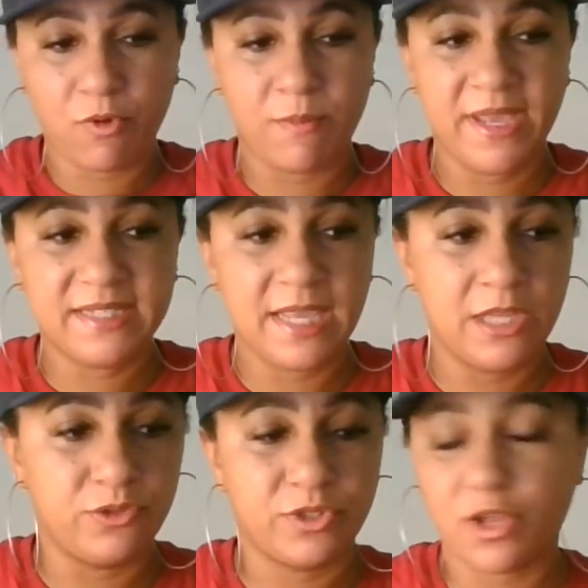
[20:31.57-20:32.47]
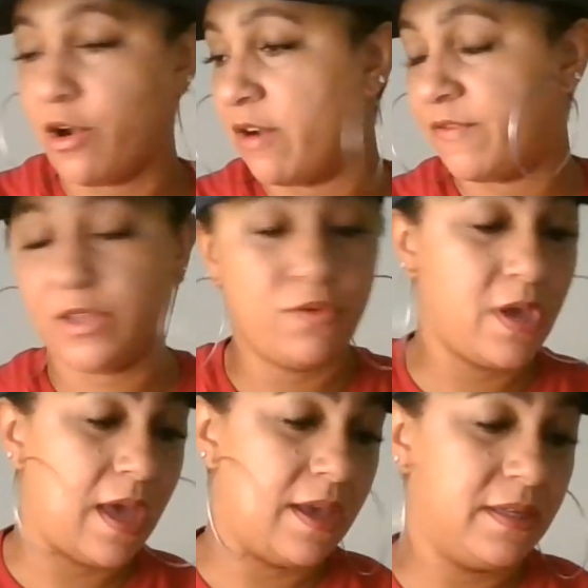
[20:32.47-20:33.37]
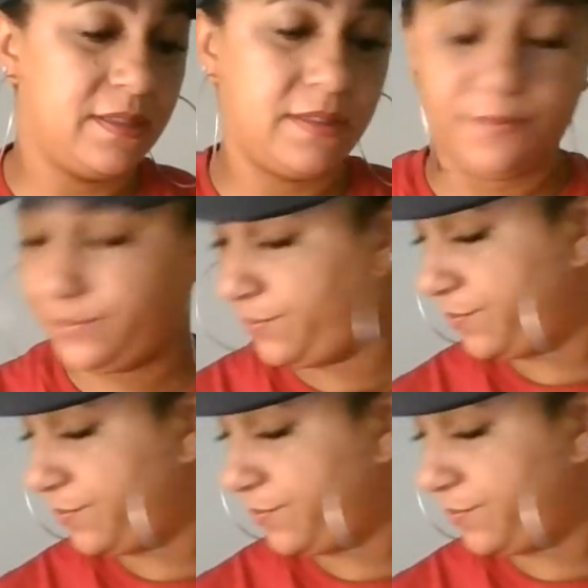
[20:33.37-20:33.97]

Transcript: Romance Angels card for you guys.